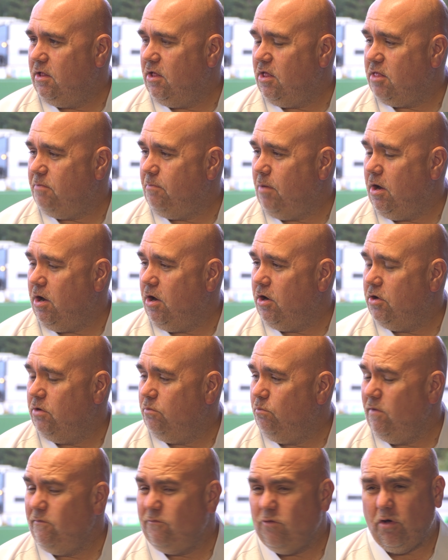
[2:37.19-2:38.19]
spark,
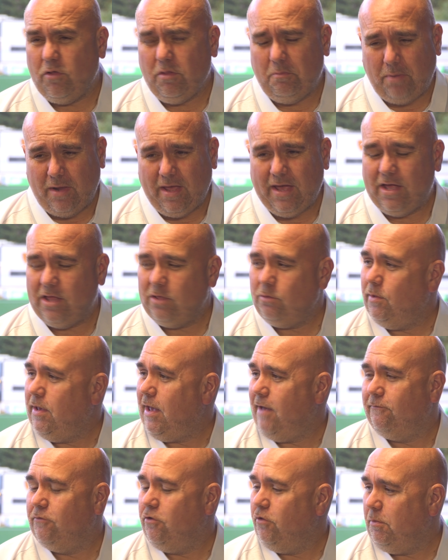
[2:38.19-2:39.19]
and we've got the players. We
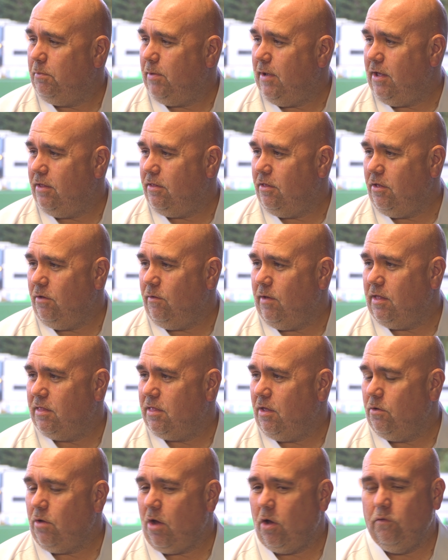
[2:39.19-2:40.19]
have got the players to do it.
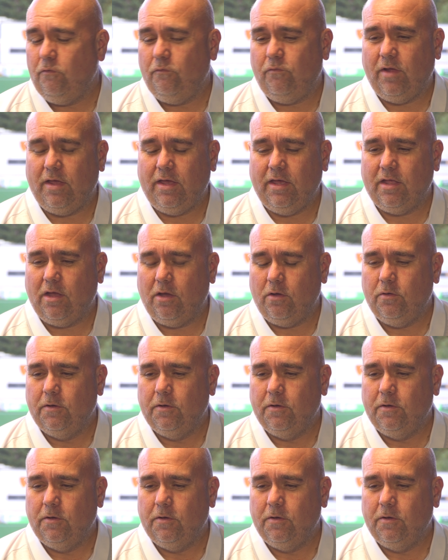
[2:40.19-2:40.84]
So hopefully,